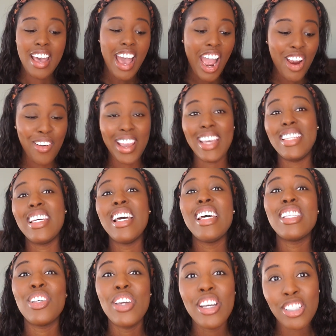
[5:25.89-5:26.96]
All right,
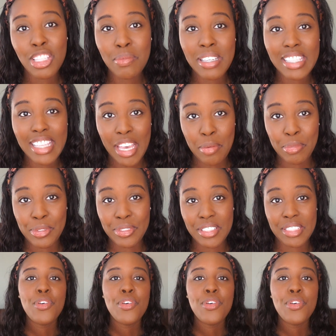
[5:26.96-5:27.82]
so here's some examples.